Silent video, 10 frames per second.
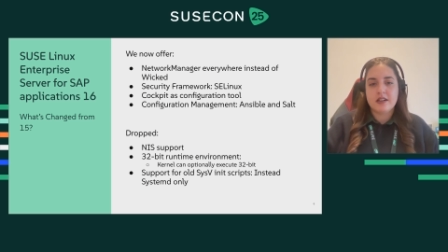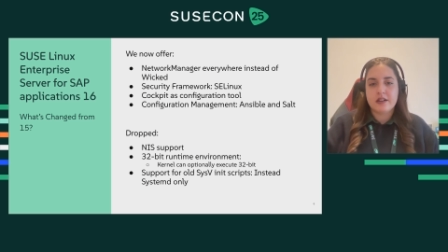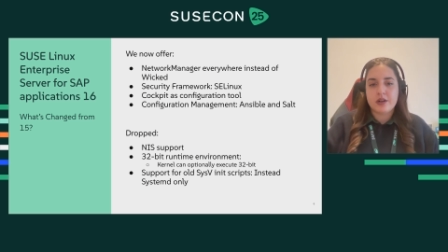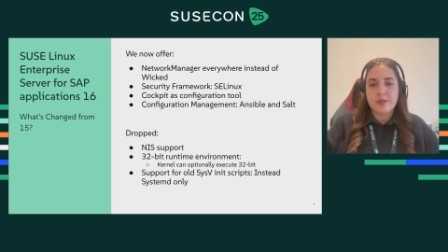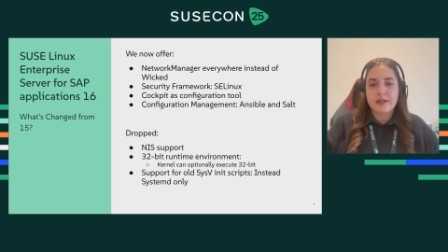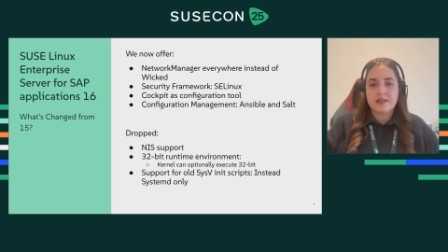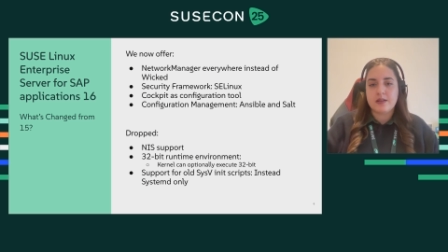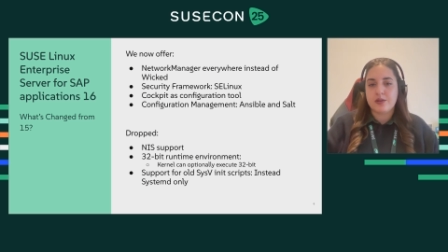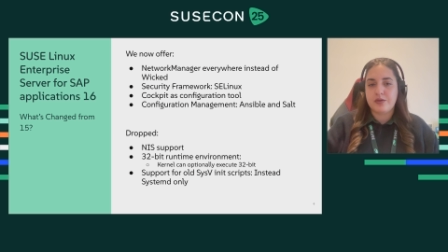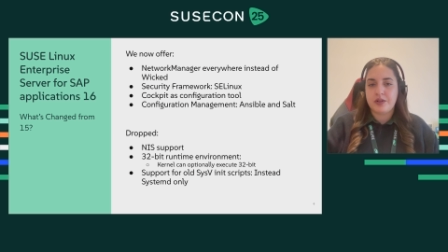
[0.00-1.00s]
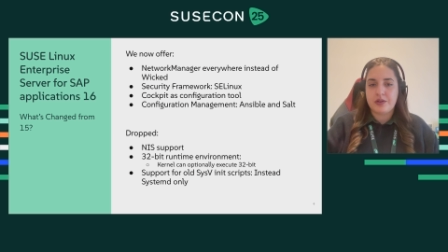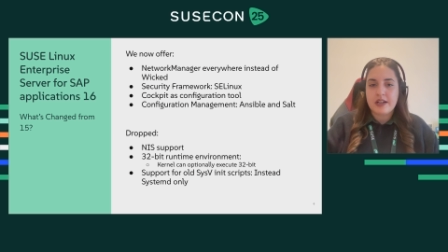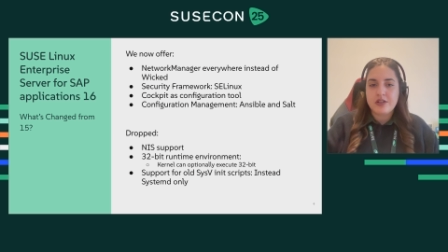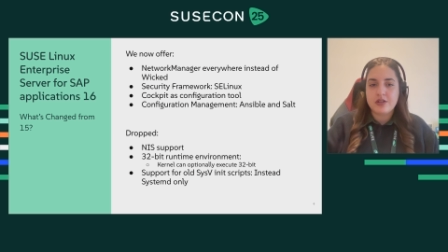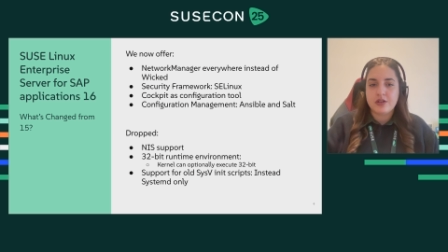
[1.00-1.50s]
Cockpit as a
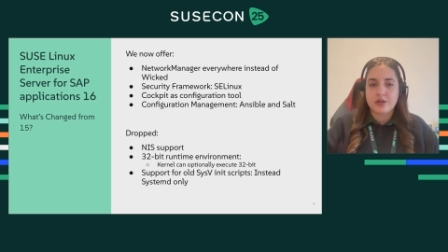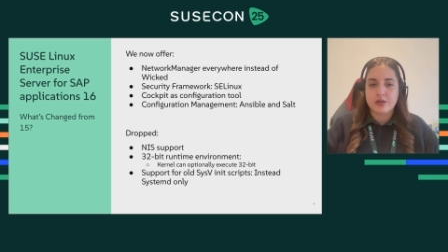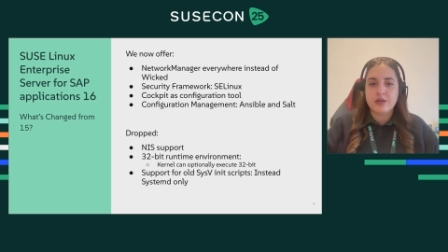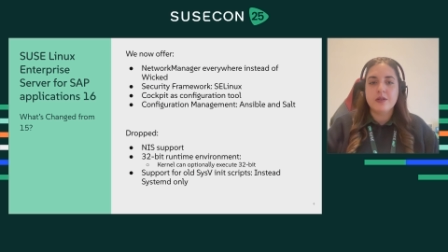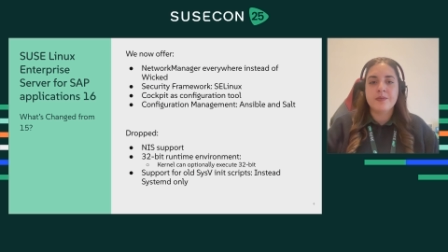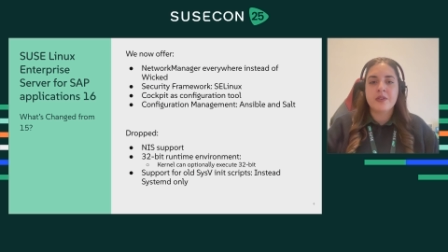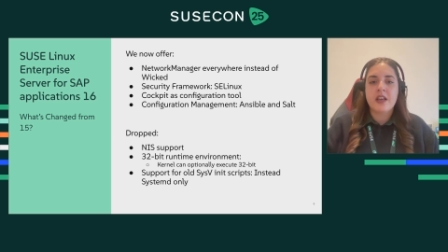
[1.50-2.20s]
configuration tool,